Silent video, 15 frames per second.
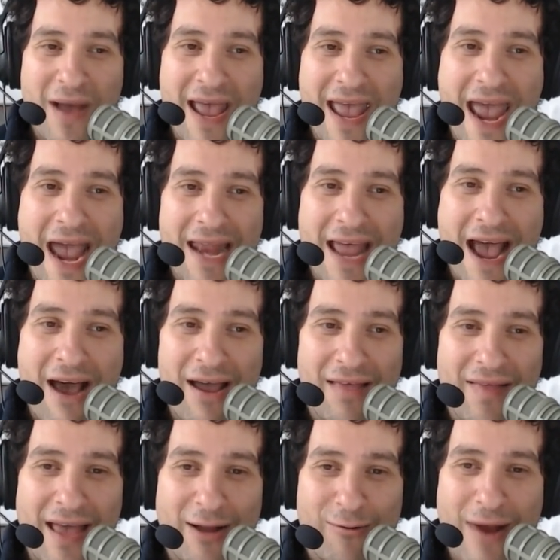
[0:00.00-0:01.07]
my hand out
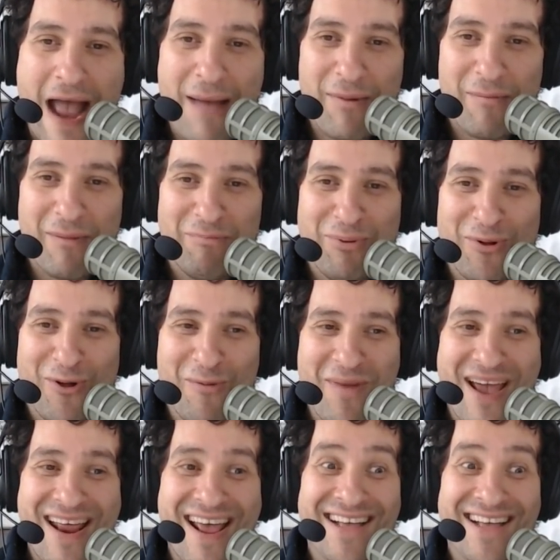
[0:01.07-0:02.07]
and grab him and pull him in.